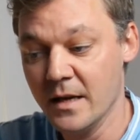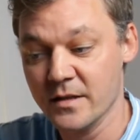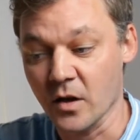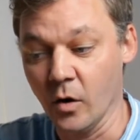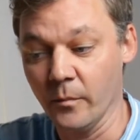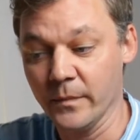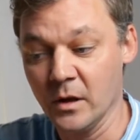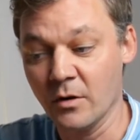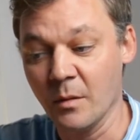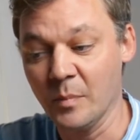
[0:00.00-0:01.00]
So
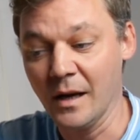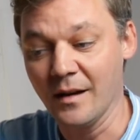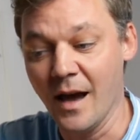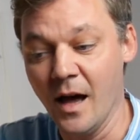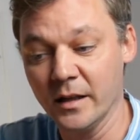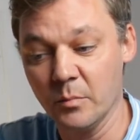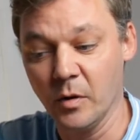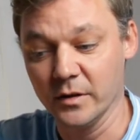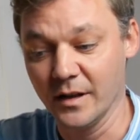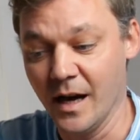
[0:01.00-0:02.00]
you can build a honeypot.